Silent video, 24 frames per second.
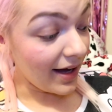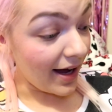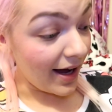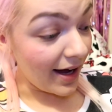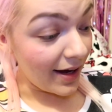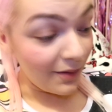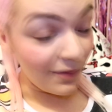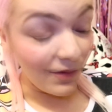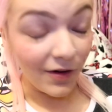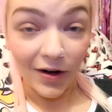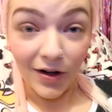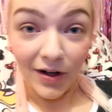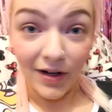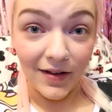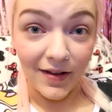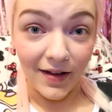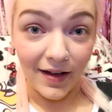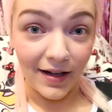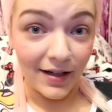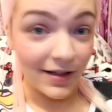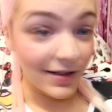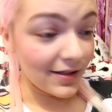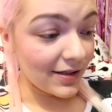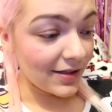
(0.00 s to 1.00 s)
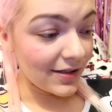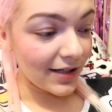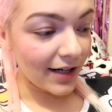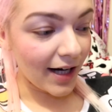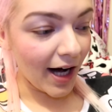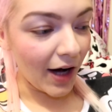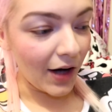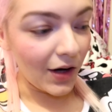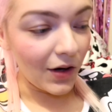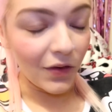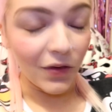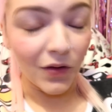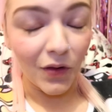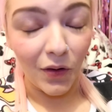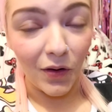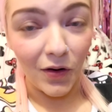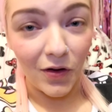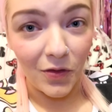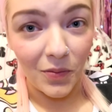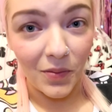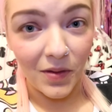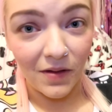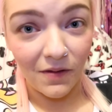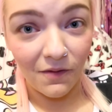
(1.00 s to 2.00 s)
I'm very excited to carry on the
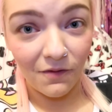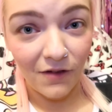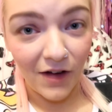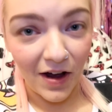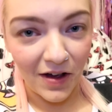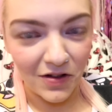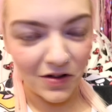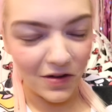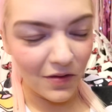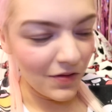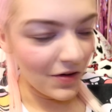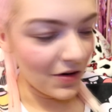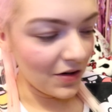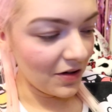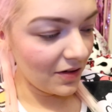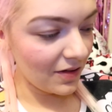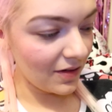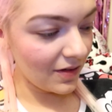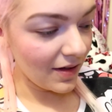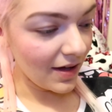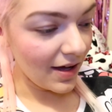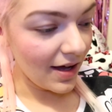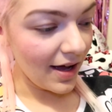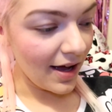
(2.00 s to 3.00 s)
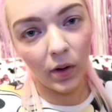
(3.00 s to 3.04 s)
Christmas festiveness.